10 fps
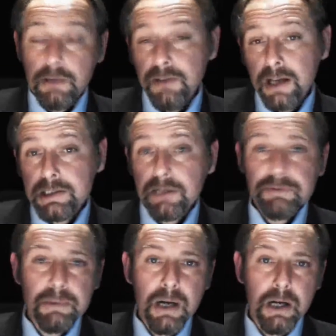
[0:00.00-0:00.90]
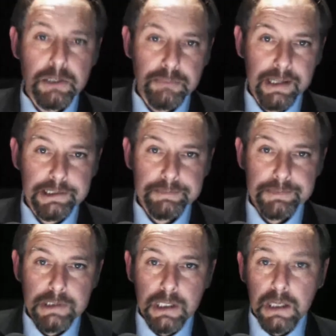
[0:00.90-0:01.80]
First, from our homepage,
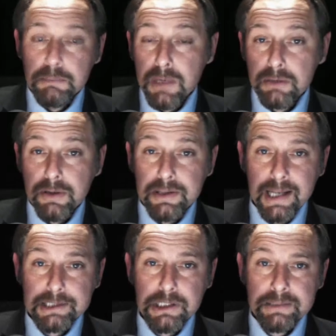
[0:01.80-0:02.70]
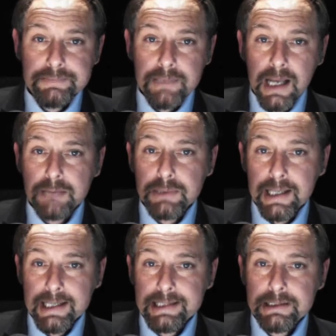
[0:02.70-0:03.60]
Margaret Thatcher, Edward
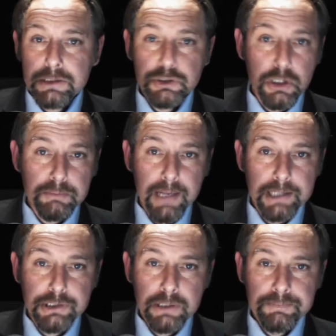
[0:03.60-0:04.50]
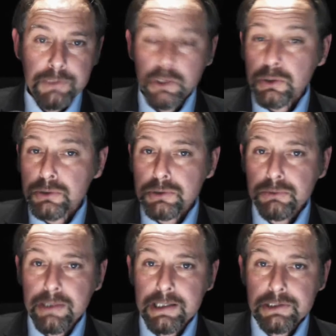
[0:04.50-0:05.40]
Heath, John Major, all
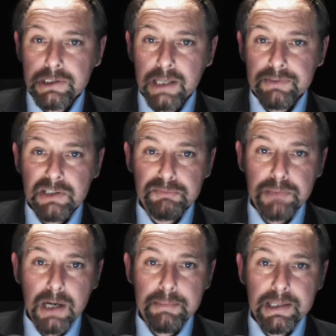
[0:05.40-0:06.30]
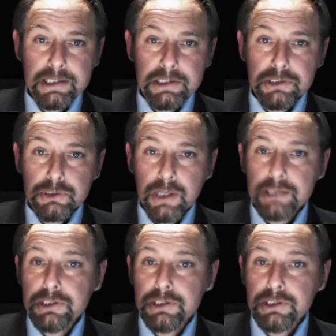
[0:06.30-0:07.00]
three Conservative Prime Ministers tried